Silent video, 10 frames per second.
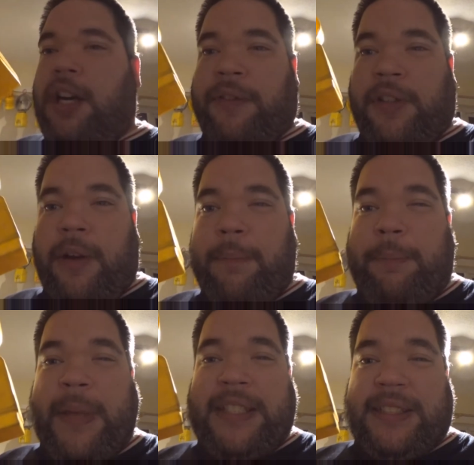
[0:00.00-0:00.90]
I've
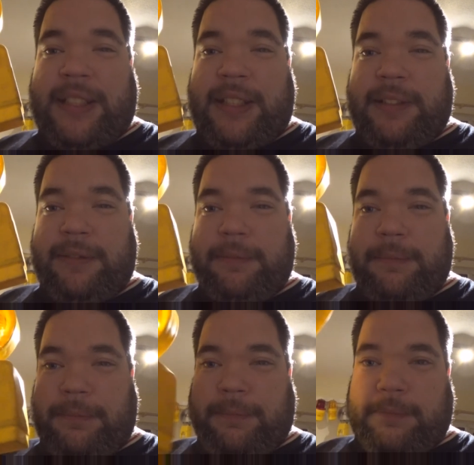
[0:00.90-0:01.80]
got better
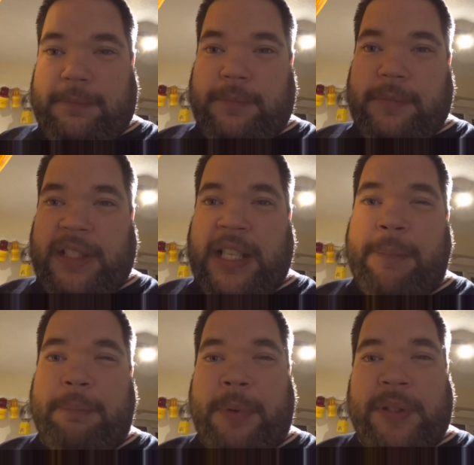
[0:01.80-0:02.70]

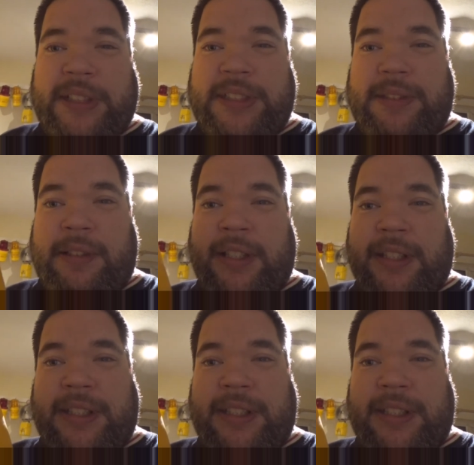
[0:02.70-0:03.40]
lamp bodies like